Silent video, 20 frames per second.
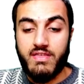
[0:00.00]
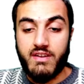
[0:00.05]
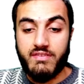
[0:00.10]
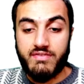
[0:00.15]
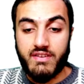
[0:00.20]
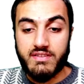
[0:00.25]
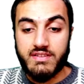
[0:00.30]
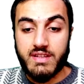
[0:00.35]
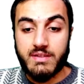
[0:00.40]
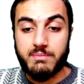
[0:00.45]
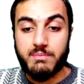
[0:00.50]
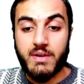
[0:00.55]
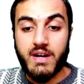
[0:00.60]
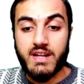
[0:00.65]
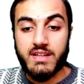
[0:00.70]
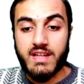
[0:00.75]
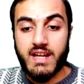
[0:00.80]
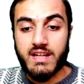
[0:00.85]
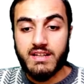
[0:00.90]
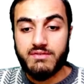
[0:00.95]
uh, the front-end
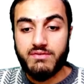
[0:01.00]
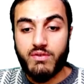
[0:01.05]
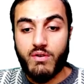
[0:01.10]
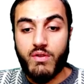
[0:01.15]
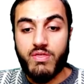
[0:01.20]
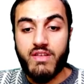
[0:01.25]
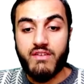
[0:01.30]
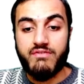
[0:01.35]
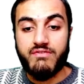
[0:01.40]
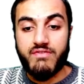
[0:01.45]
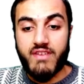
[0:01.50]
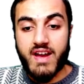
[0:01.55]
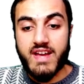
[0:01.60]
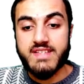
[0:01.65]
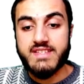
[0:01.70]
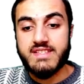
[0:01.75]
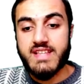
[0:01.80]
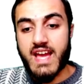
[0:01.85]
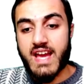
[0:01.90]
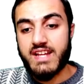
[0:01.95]
product for the
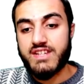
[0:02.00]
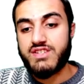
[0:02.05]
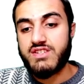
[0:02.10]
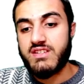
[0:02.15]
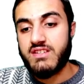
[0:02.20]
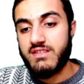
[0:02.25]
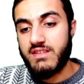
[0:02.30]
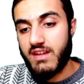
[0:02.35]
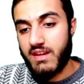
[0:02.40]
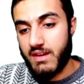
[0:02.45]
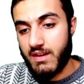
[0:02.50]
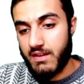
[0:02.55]
fast action.